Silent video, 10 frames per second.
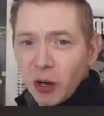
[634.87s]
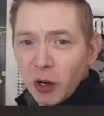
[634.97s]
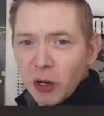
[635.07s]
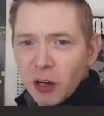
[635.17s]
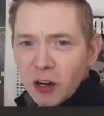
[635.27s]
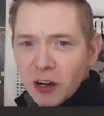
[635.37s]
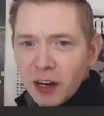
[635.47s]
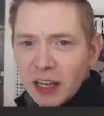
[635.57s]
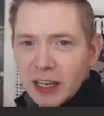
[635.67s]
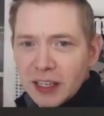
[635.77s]
her
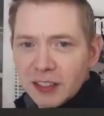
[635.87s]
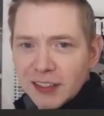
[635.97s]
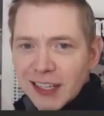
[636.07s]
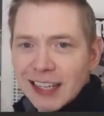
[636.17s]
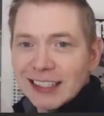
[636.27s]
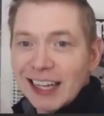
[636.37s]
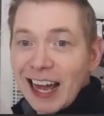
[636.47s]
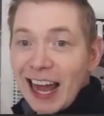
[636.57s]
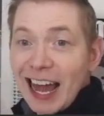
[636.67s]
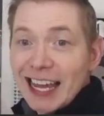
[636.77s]
is
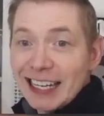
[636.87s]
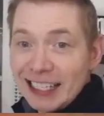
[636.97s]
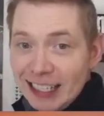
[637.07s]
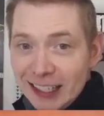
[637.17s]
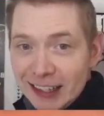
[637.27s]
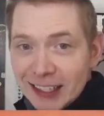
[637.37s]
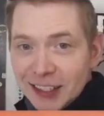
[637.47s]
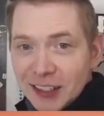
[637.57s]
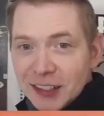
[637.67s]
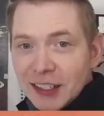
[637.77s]
tiny. This
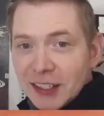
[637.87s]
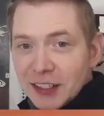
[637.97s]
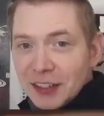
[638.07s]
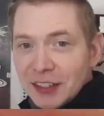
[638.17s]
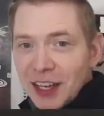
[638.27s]
is this is